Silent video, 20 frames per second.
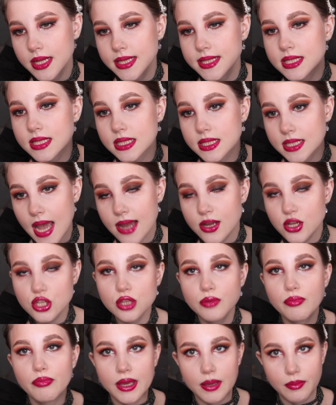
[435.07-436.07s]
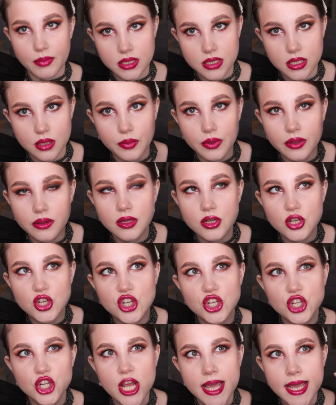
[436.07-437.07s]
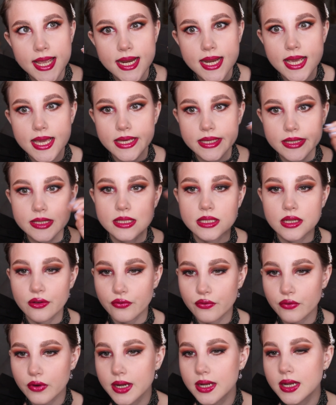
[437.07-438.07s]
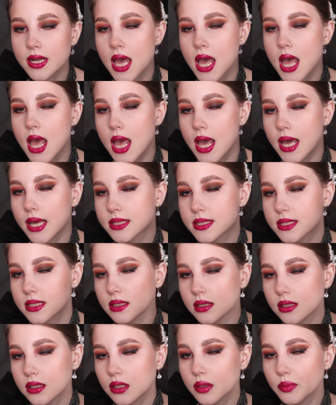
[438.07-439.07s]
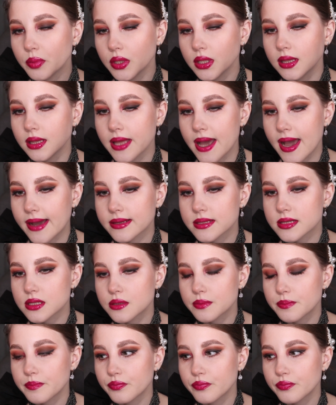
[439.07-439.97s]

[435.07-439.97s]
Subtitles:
It's actually pigmented, but the shade is different. It's a little bit less